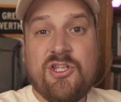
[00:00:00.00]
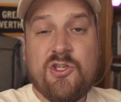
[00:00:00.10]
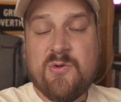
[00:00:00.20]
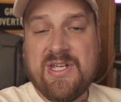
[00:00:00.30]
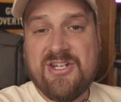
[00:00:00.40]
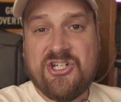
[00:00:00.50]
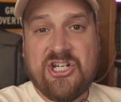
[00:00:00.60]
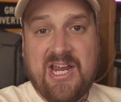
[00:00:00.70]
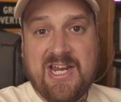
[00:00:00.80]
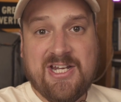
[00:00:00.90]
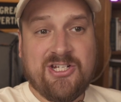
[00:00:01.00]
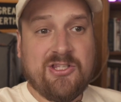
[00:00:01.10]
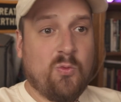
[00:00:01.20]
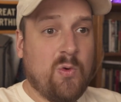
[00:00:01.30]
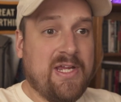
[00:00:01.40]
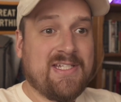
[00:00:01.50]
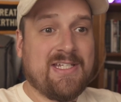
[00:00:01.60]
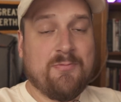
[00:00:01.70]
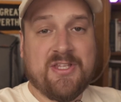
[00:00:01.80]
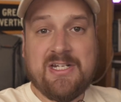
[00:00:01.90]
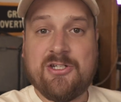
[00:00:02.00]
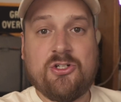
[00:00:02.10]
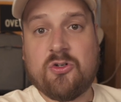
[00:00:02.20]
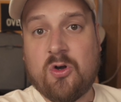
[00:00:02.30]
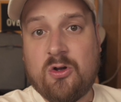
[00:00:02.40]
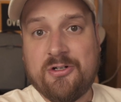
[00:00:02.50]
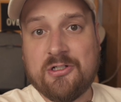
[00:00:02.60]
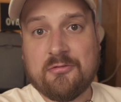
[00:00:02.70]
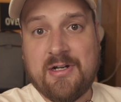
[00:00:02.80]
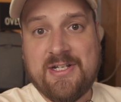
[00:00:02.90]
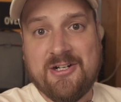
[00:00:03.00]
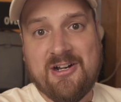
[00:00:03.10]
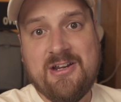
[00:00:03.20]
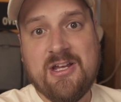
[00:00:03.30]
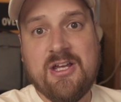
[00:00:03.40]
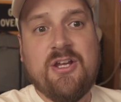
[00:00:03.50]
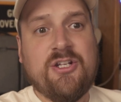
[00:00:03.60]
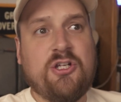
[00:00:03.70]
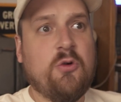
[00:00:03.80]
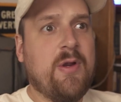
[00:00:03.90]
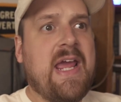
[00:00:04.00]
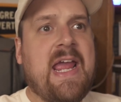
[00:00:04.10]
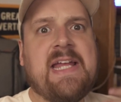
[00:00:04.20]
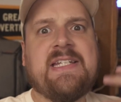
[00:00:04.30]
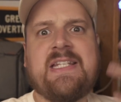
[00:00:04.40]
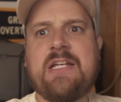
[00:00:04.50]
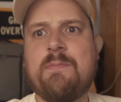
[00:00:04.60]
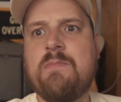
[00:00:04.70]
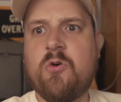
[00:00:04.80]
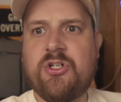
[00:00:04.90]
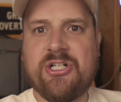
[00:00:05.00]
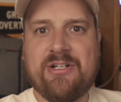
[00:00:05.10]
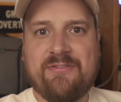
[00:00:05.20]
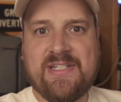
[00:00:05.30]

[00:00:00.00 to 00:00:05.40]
You can change the way something is drawn or rendered to enhance the emotion of a